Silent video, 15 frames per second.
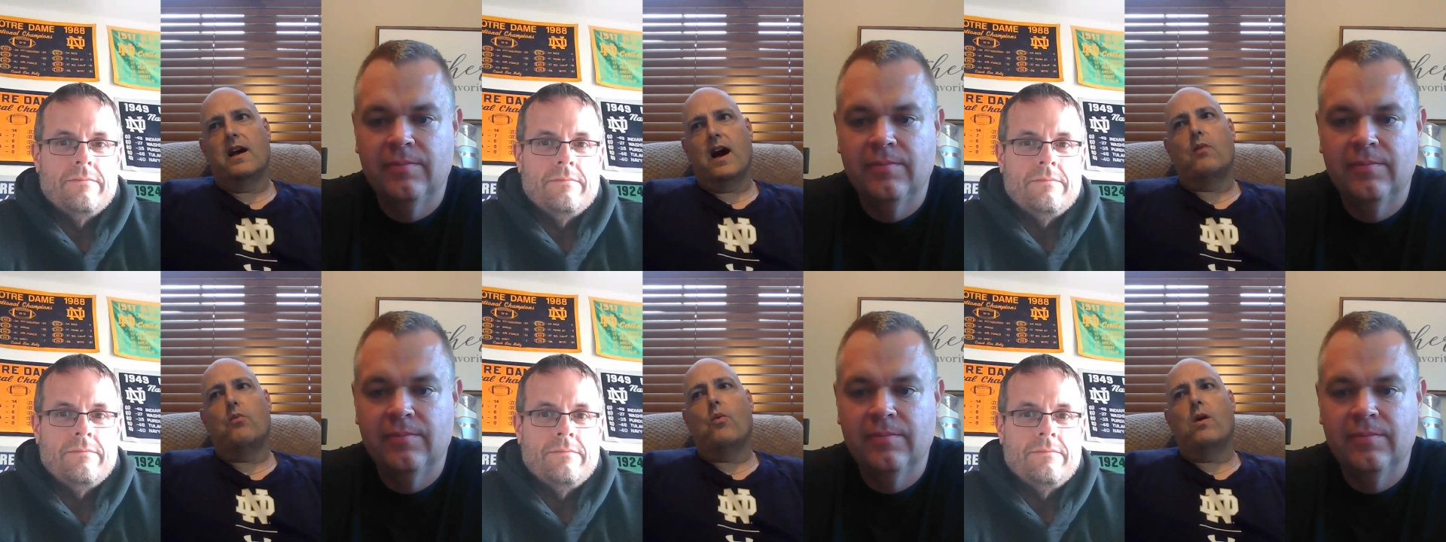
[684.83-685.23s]

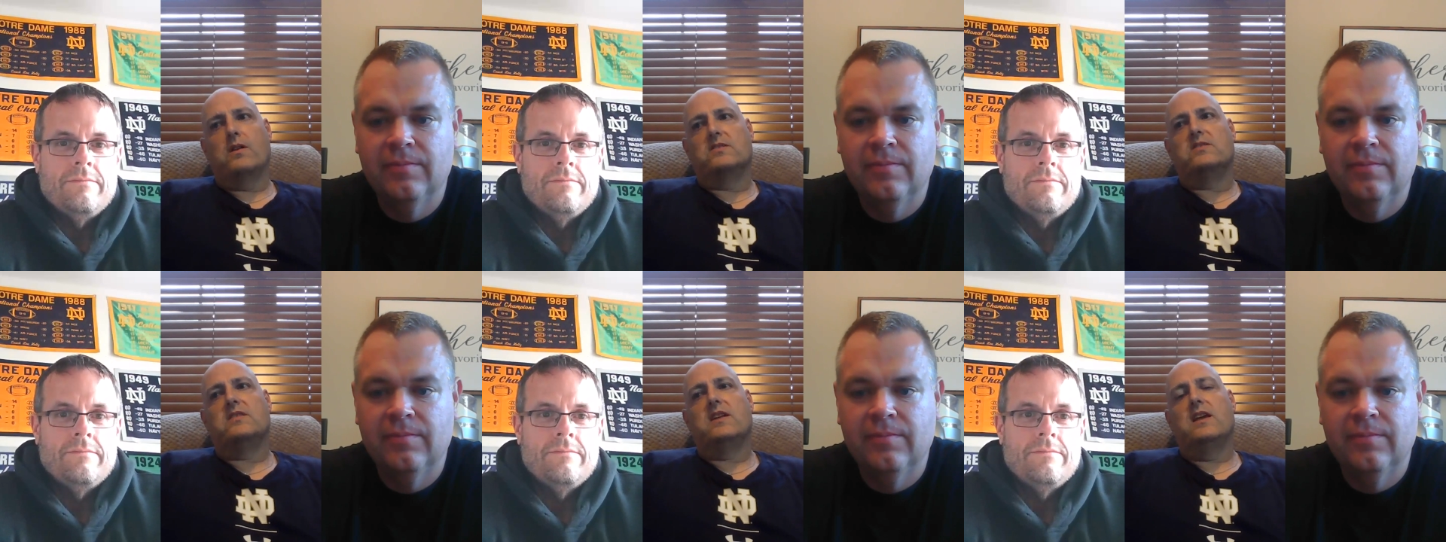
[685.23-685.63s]
Speaker 1: I
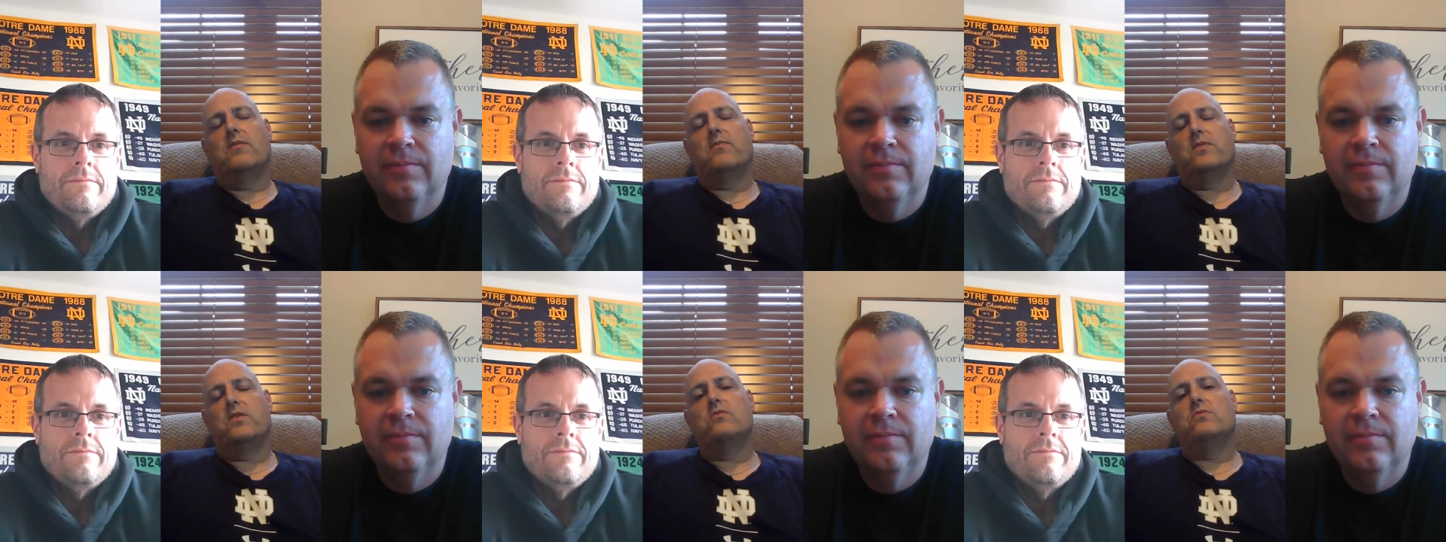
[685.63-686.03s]
want to see
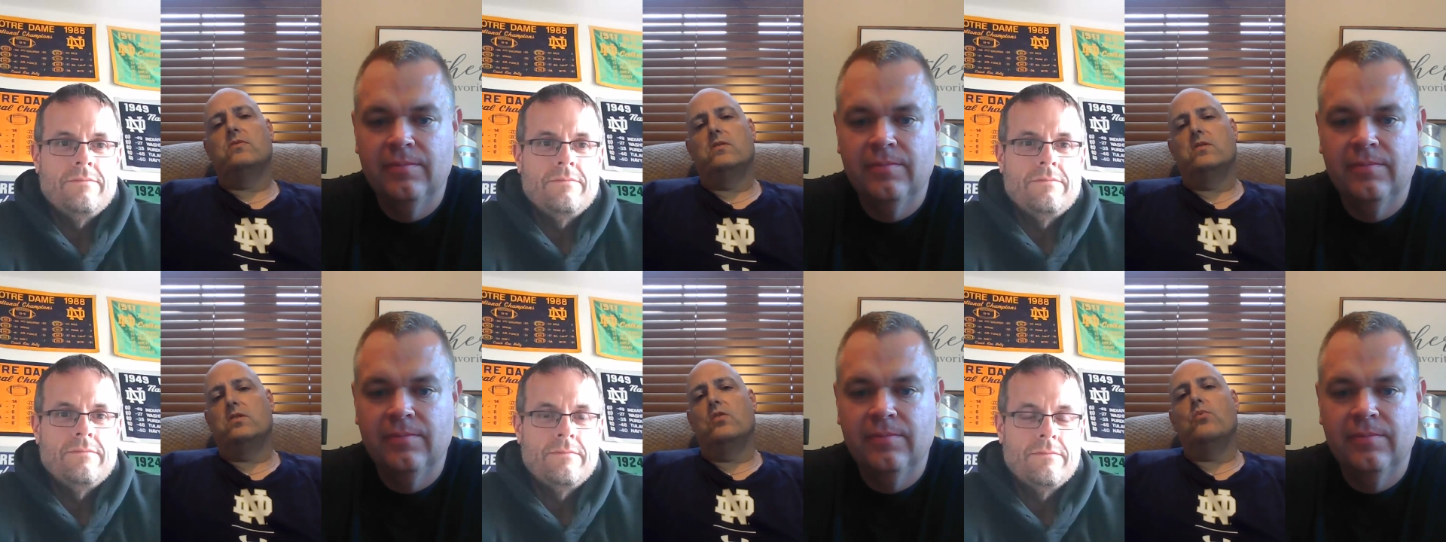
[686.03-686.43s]
if you
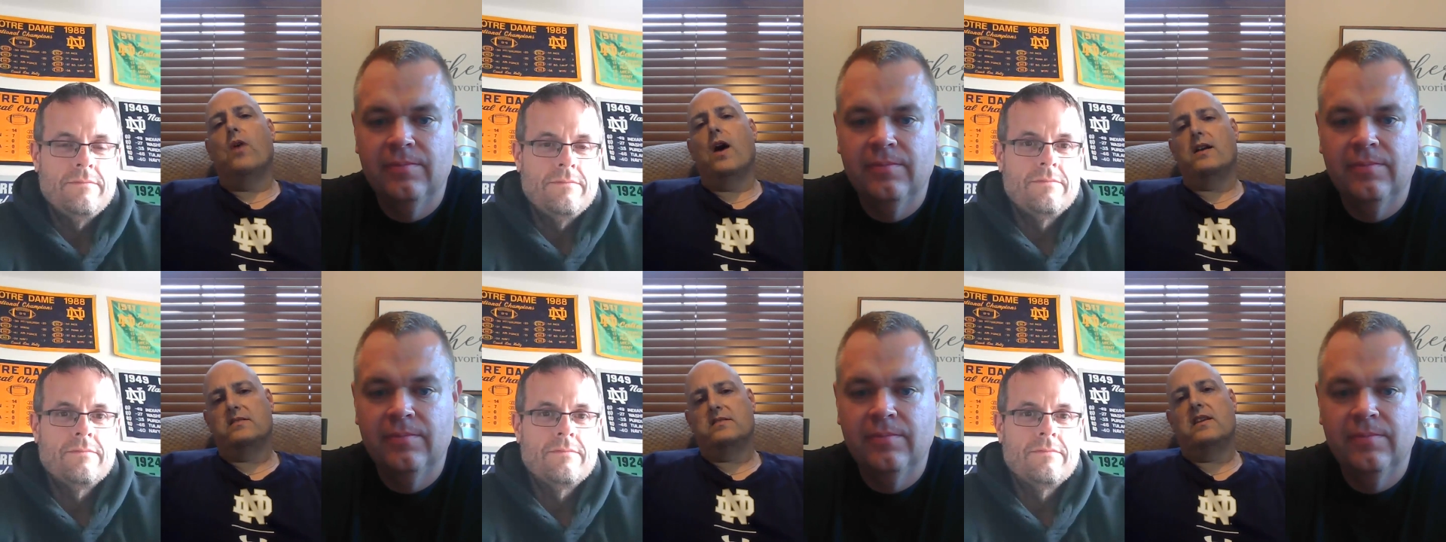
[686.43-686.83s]

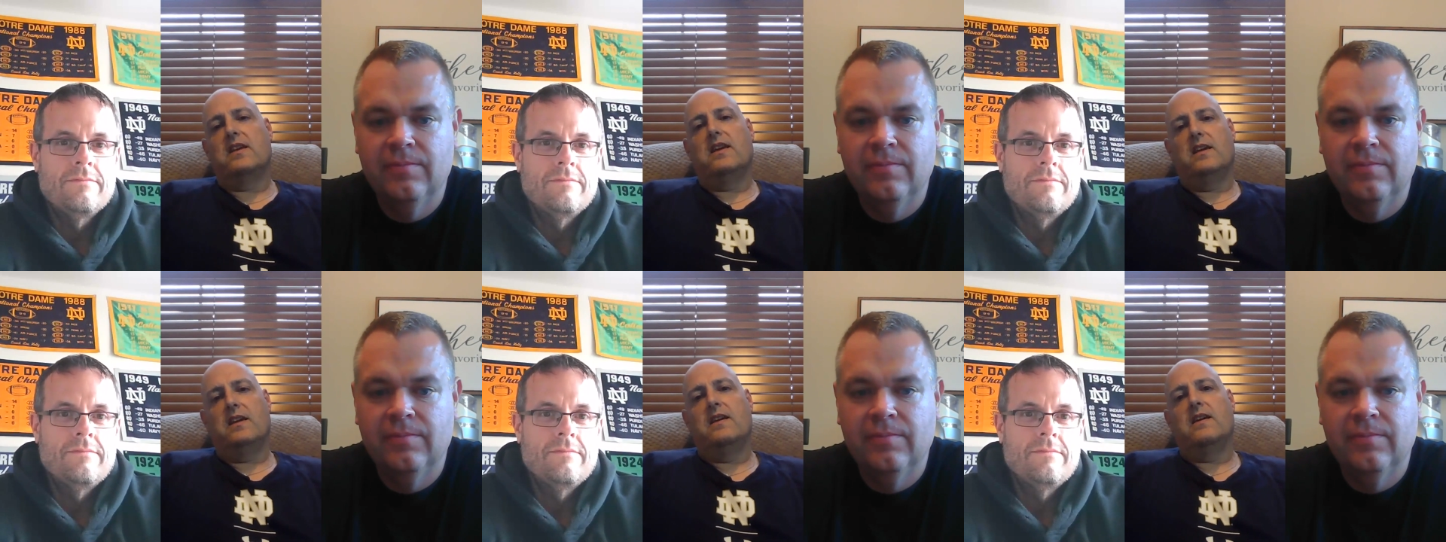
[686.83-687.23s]

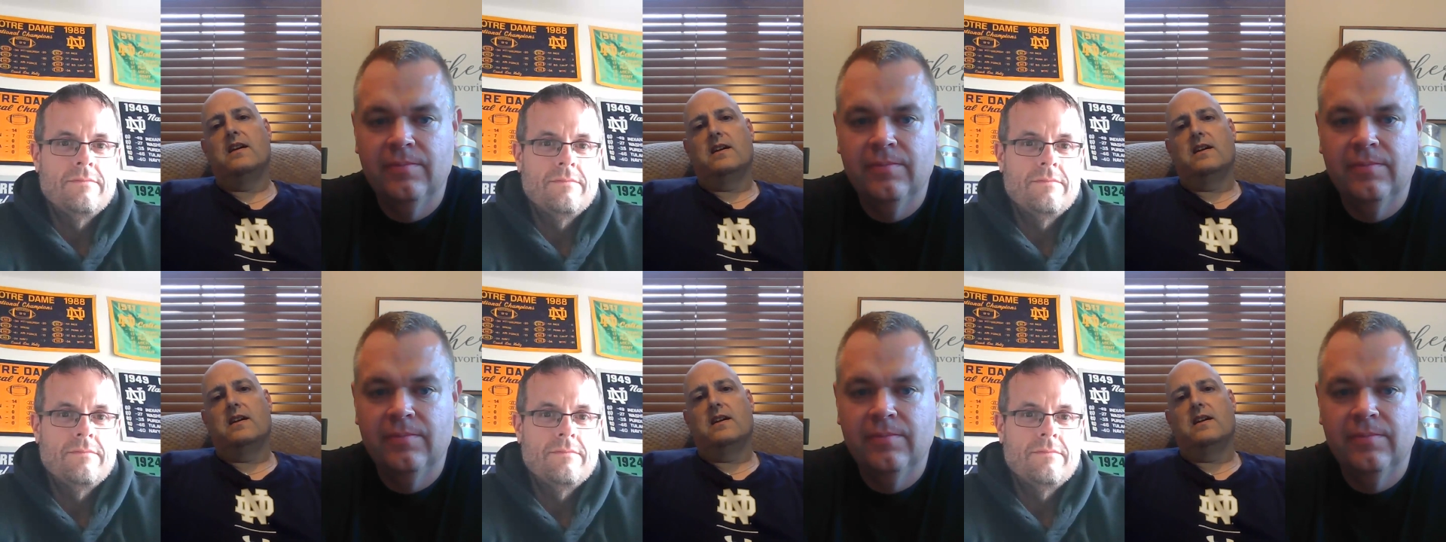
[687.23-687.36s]
USC